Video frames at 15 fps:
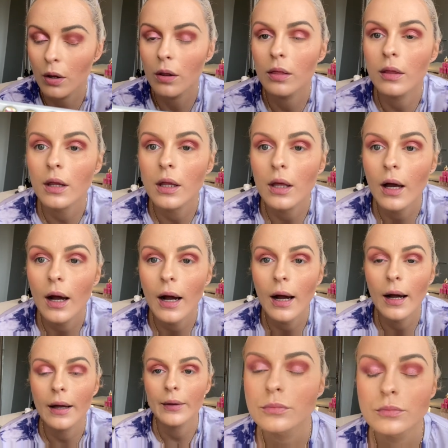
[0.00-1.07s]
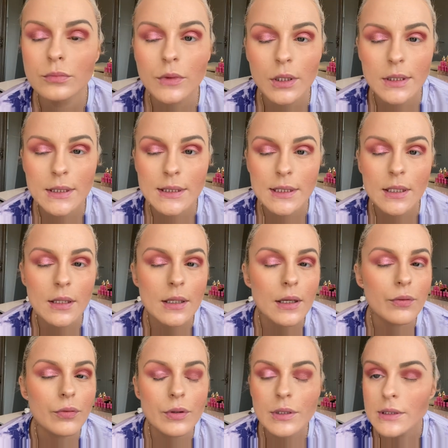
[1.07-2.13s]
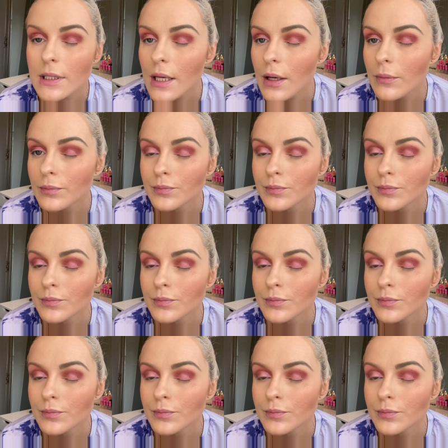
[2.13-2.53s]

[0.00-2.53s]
the eye. And you can see the difference there.